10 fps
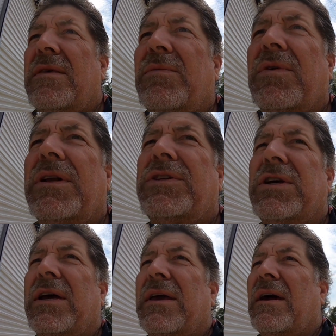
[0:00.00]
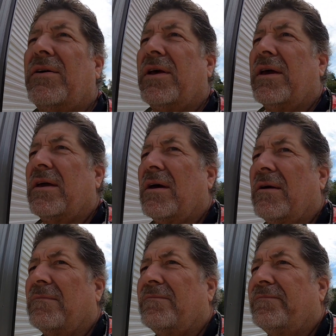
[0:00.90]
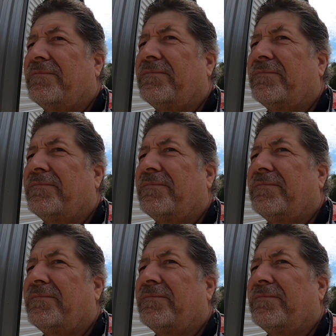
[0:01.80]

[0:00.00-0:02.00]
then we're going to check out a um,